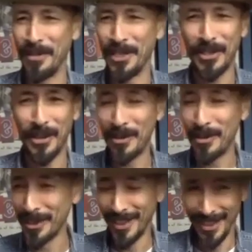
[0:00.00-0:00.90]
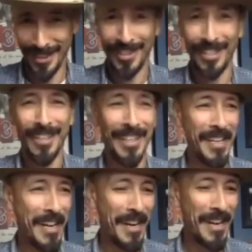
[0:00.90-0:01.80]
gold.
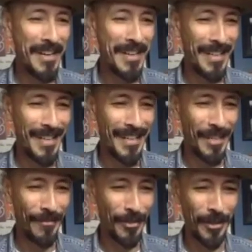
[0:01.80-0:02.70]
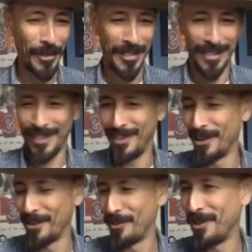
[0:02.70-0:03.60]
Of course, you
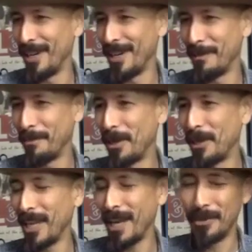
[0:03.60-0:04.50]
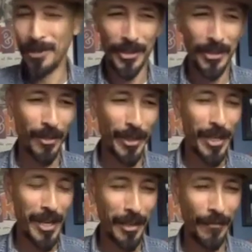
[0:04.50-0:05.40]
know, Paula Abdul's
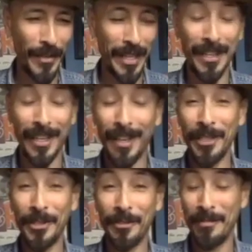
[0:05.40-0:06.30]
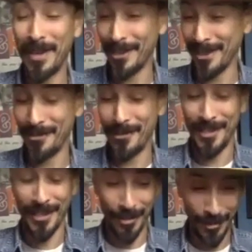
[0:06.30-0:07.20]
choreography in Coming to America
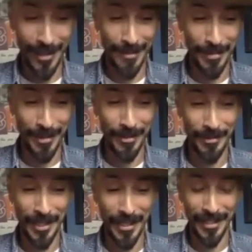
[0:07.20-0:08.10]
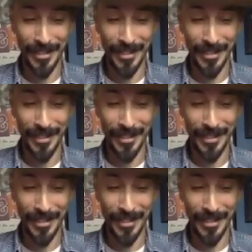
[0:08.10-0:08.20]
was incredible. The